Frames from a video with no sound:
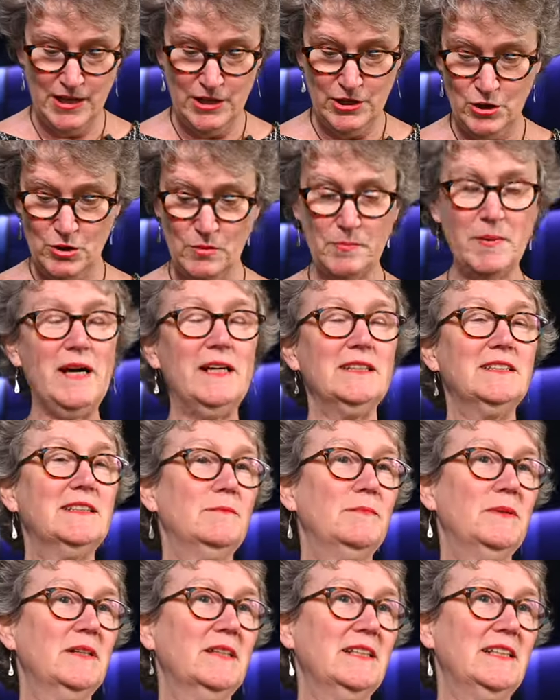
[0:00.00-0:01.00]
new
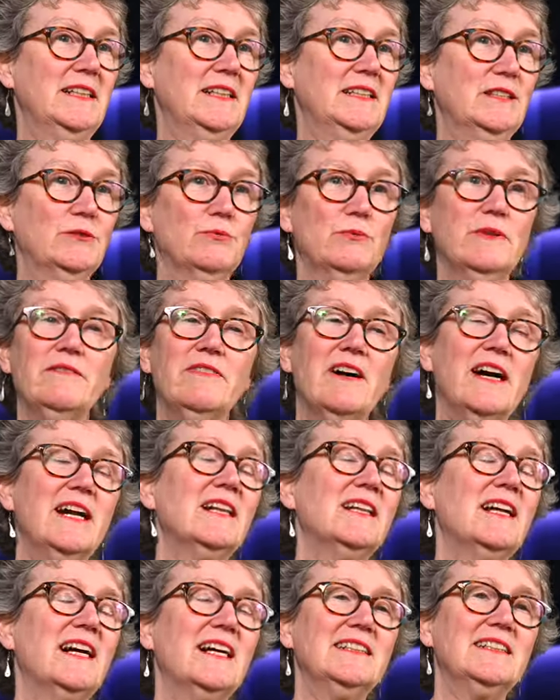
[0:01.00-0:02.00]
possibilities,
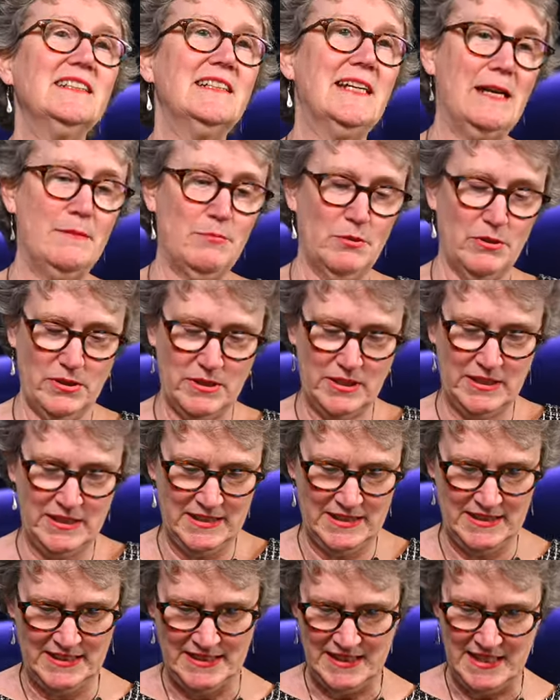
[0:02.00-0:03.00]
revitalized
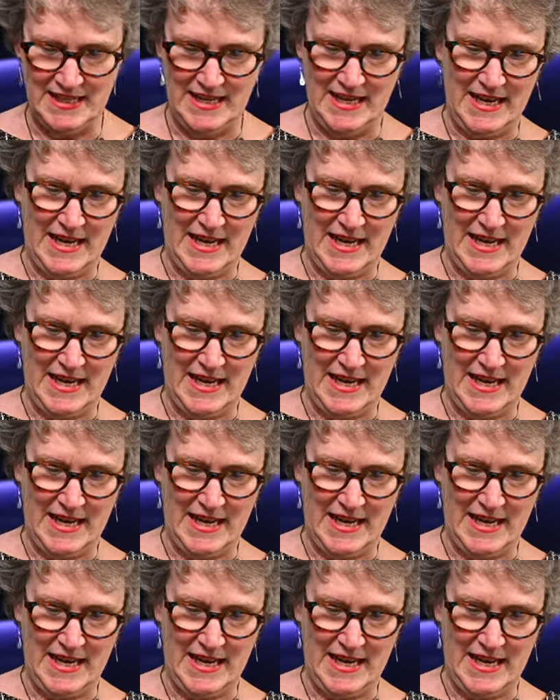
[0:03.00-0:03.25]
neighborhoods,